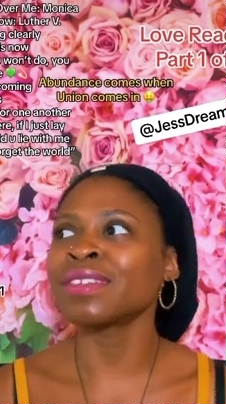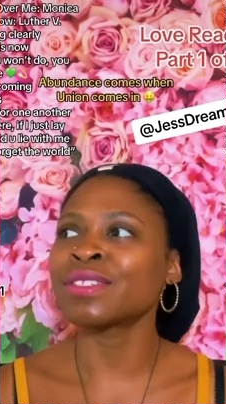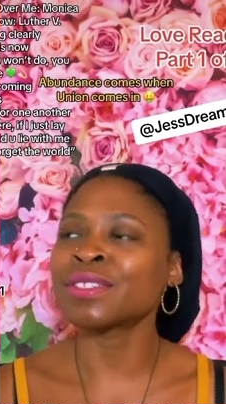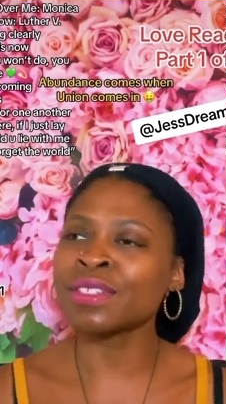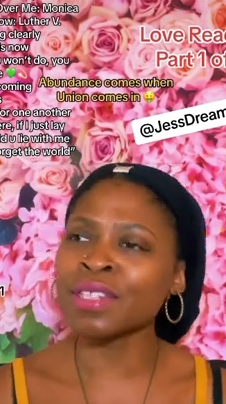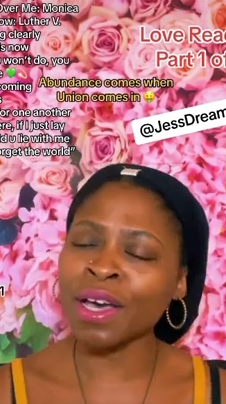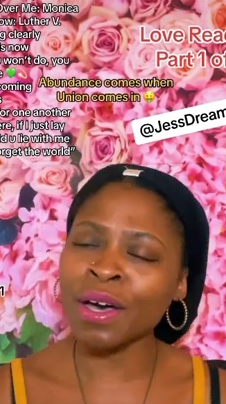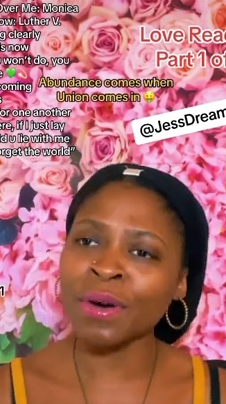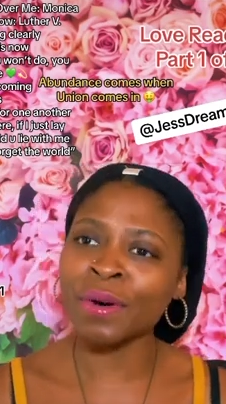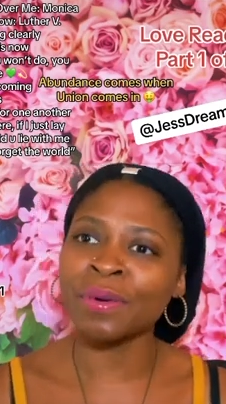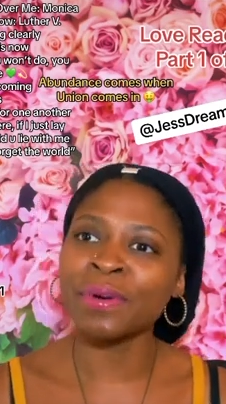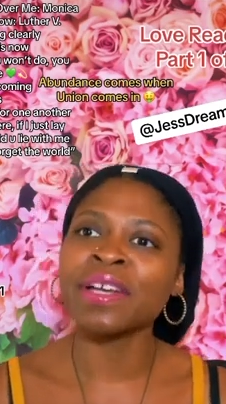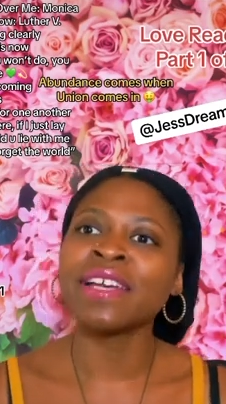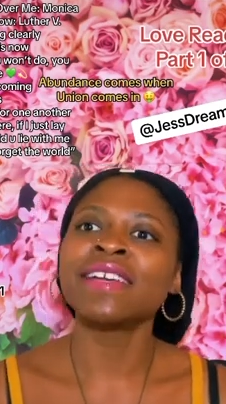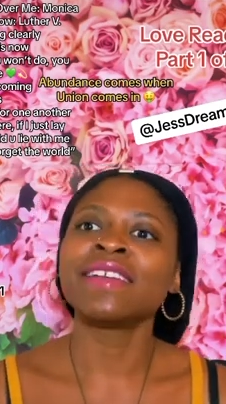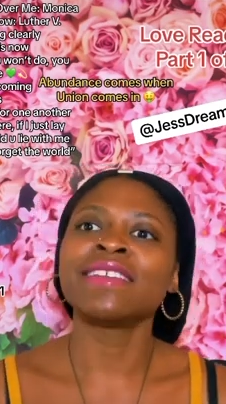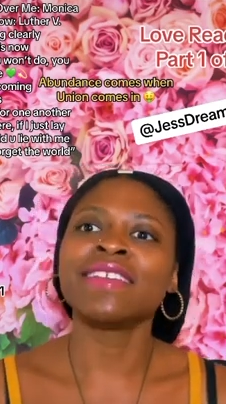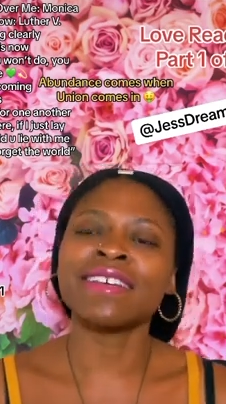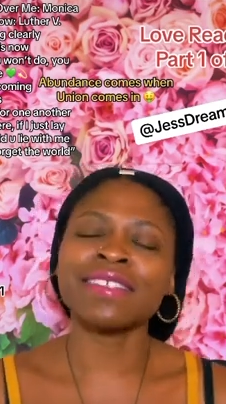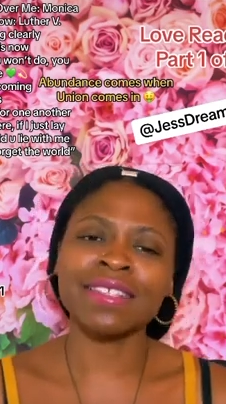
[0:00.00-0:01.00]
So
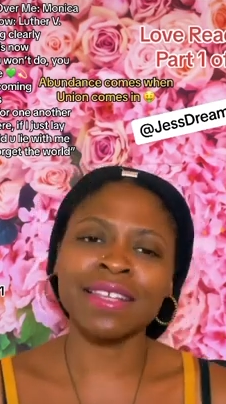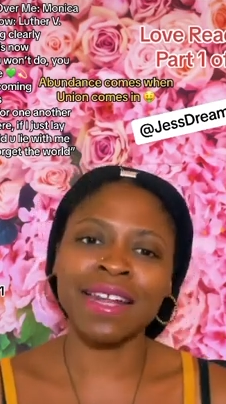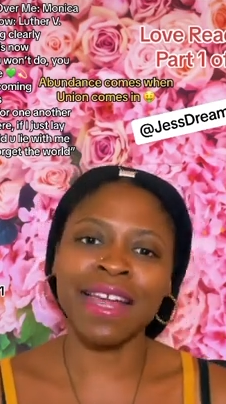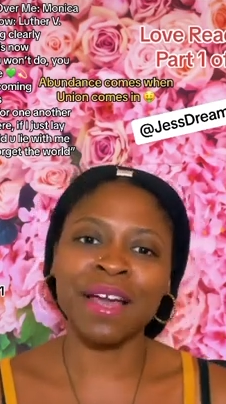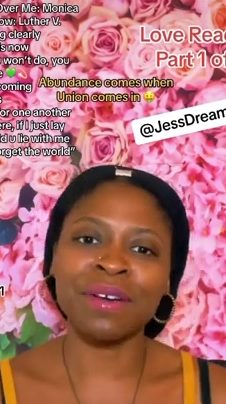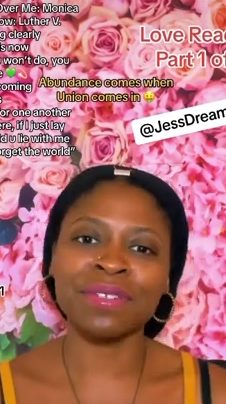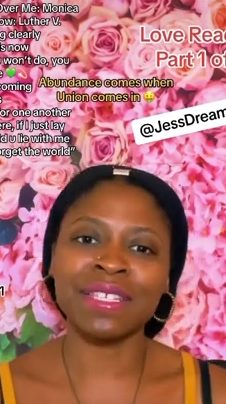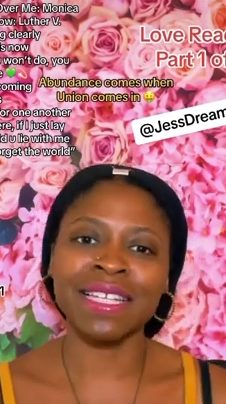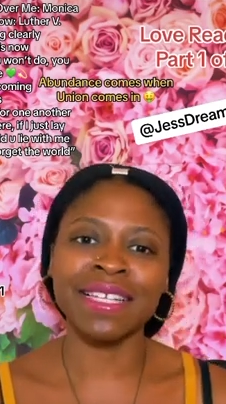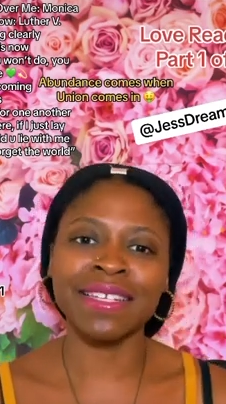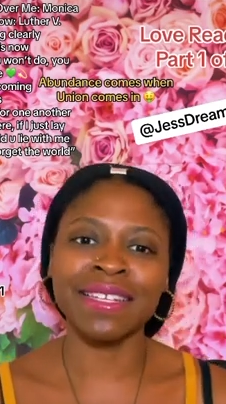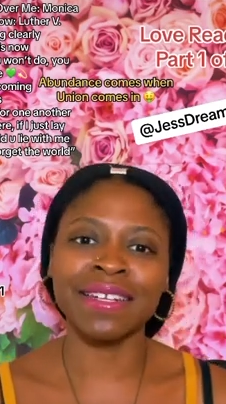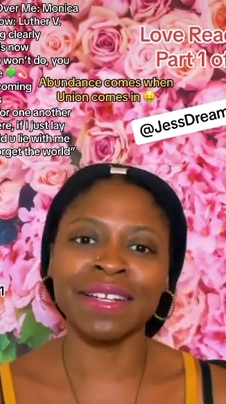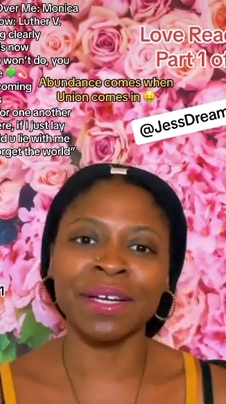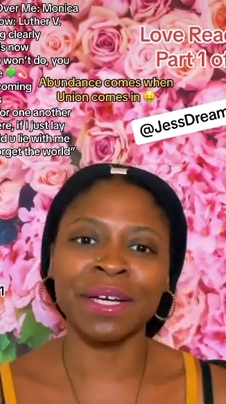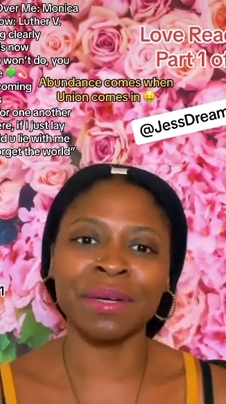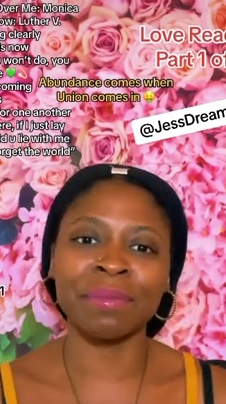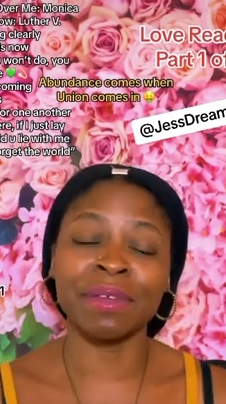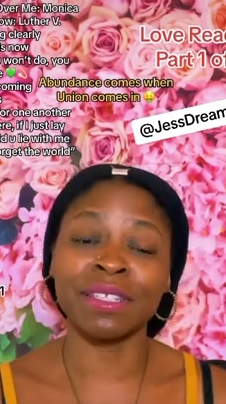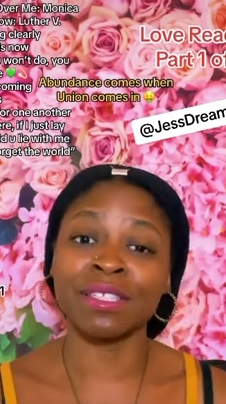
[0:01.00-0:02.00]
yesterday I was cleaning
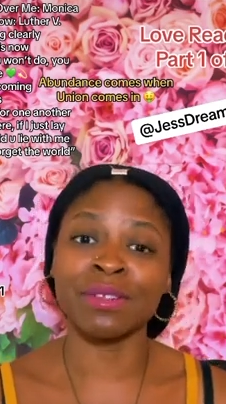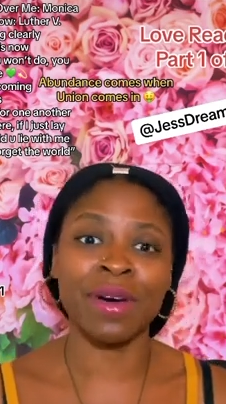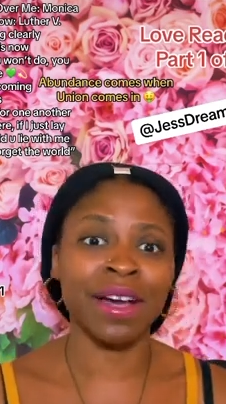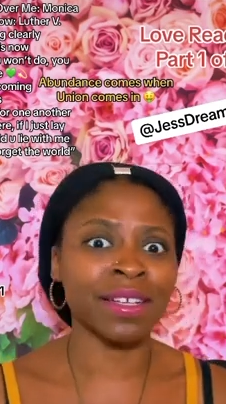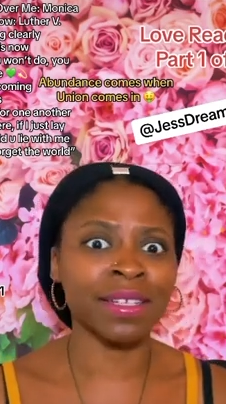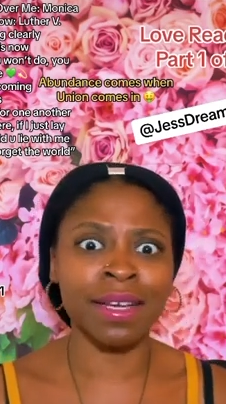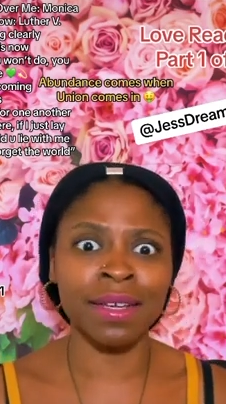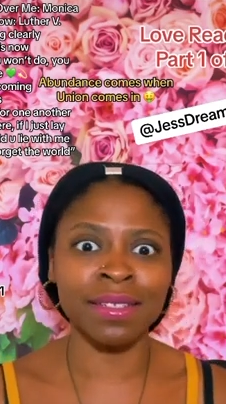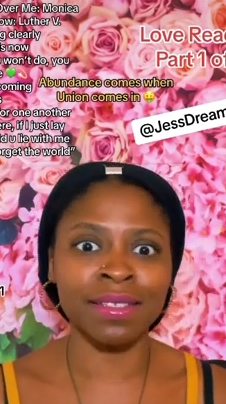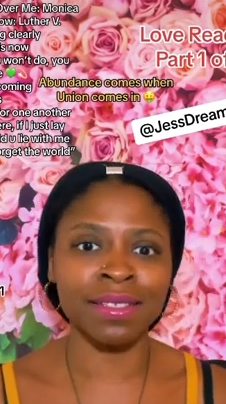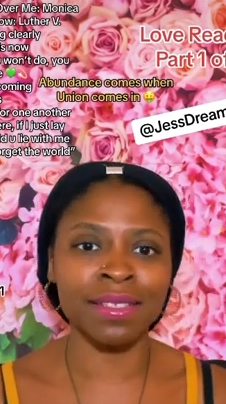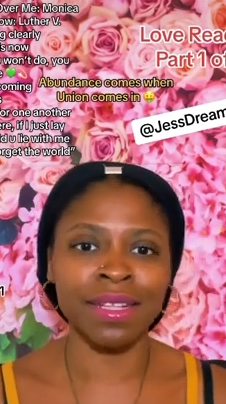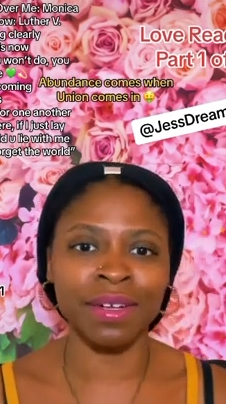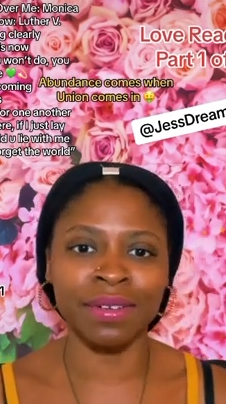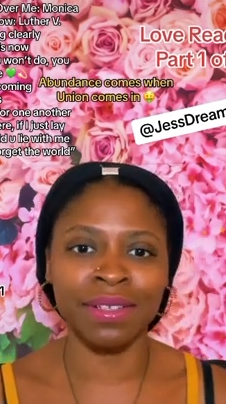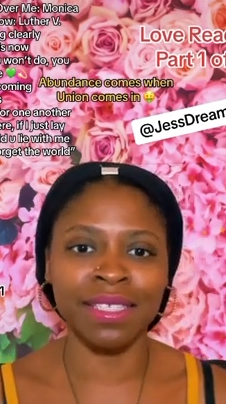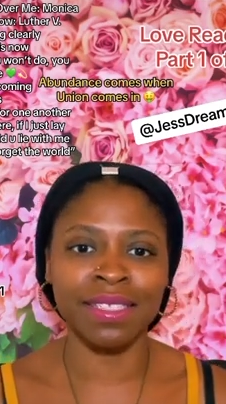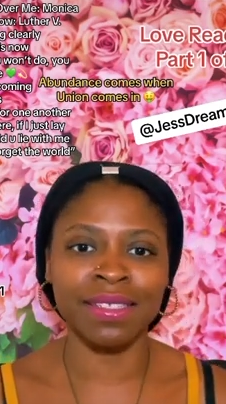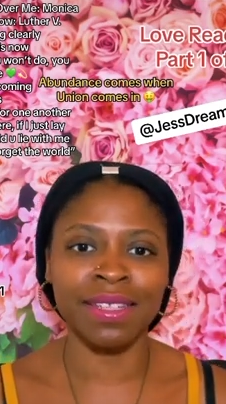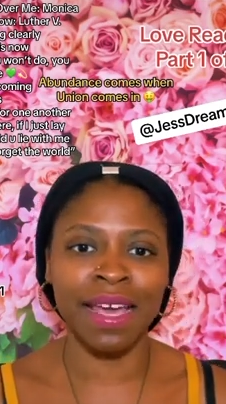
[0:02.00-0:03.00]
up and so I couldn't sit
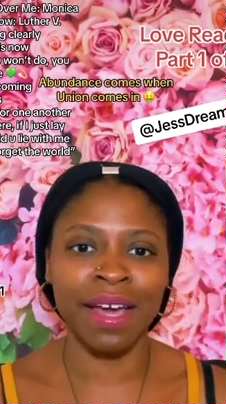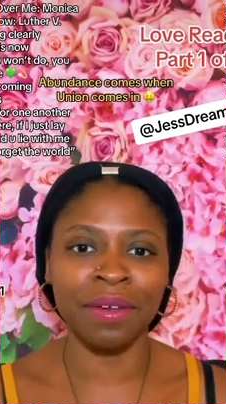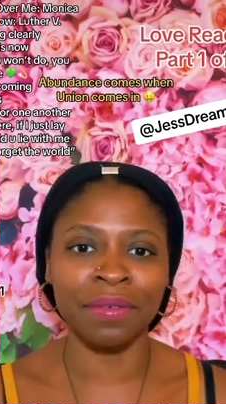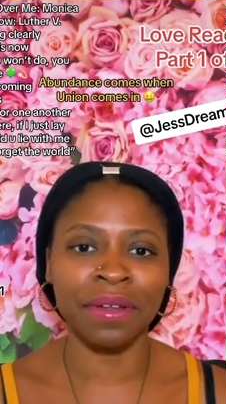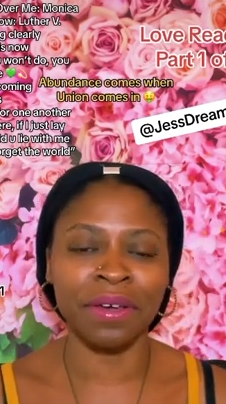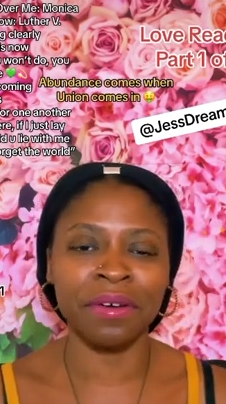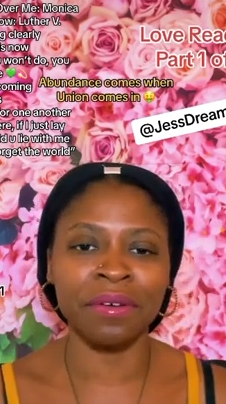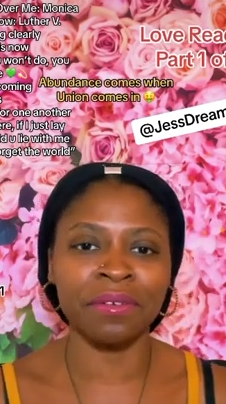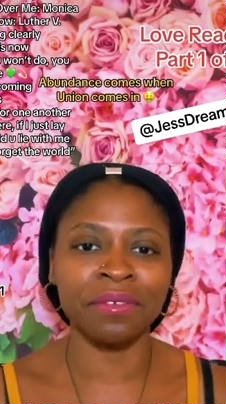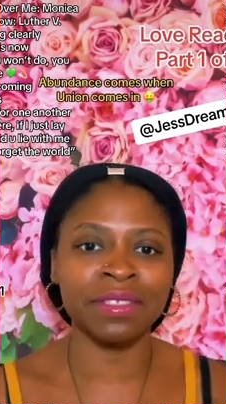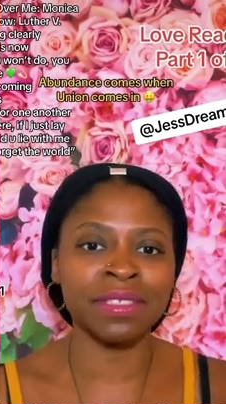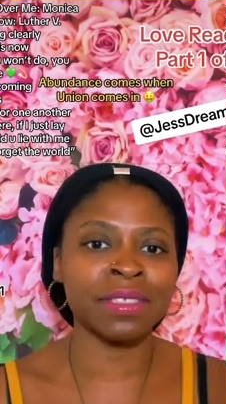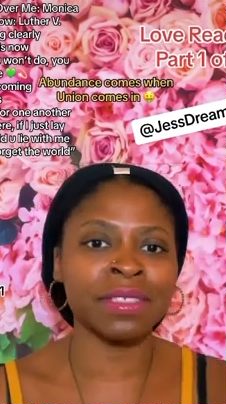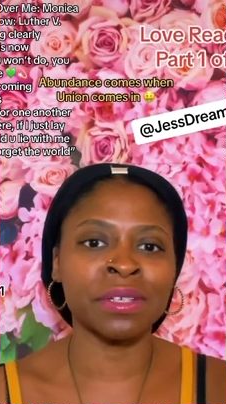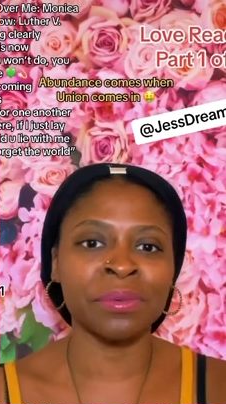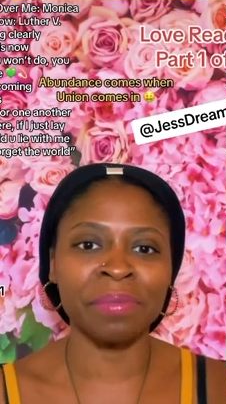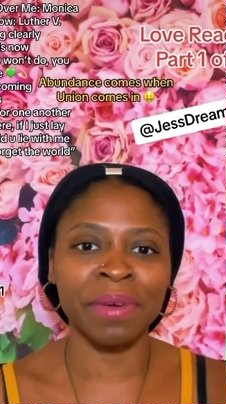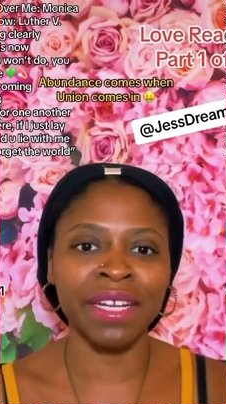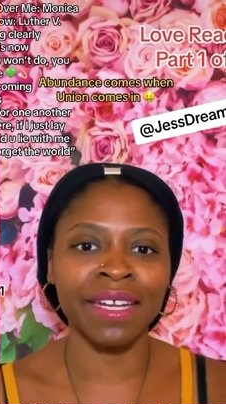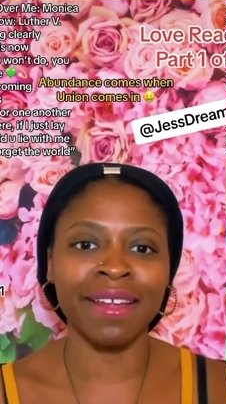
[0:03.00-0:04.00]
on this download till
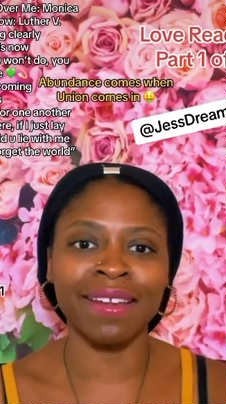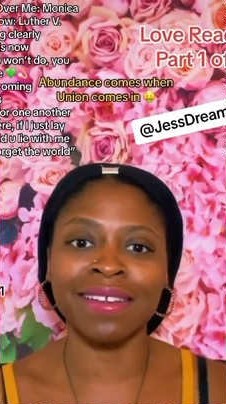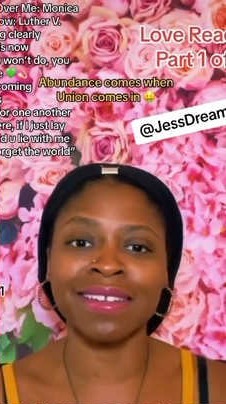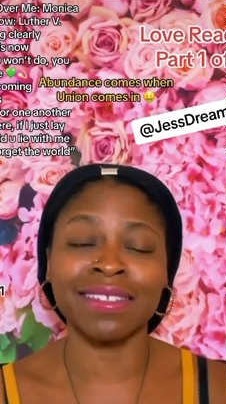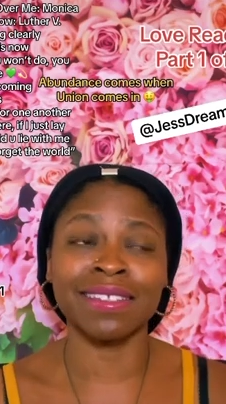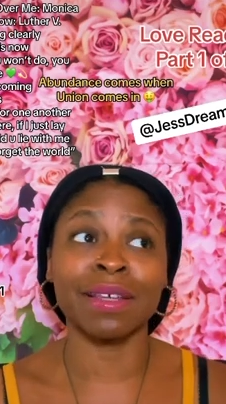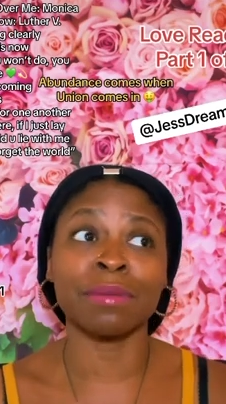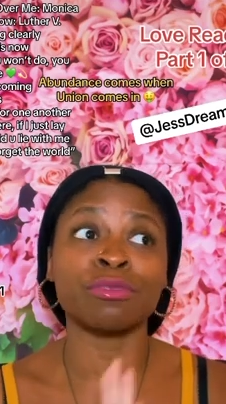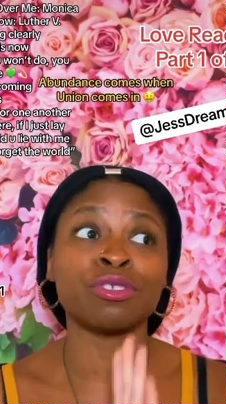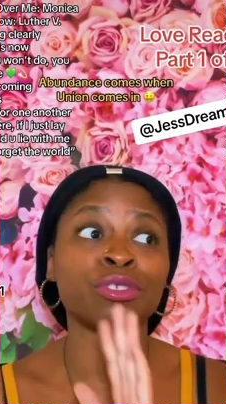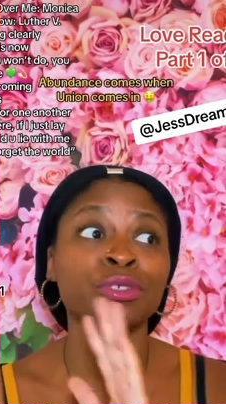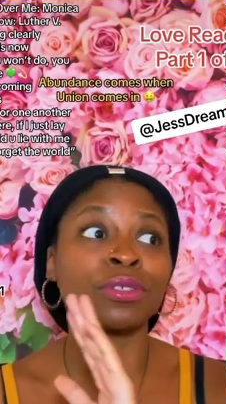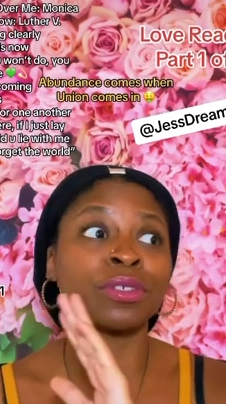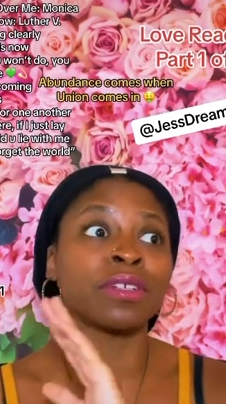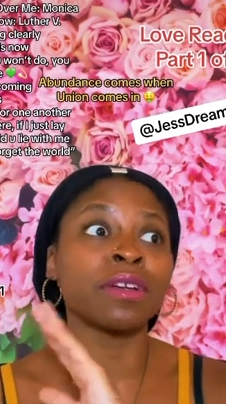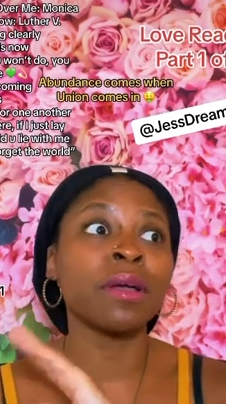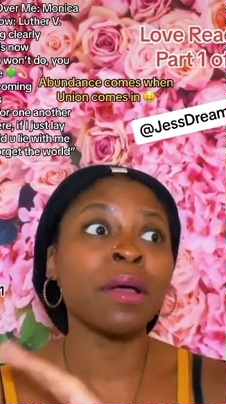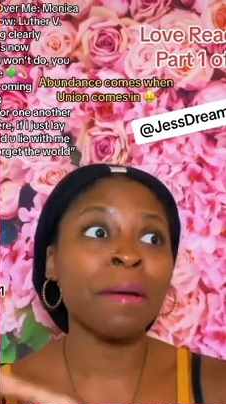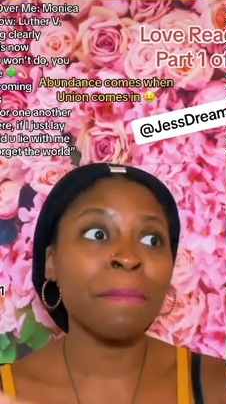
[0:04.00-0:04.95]
Monday because I'm sure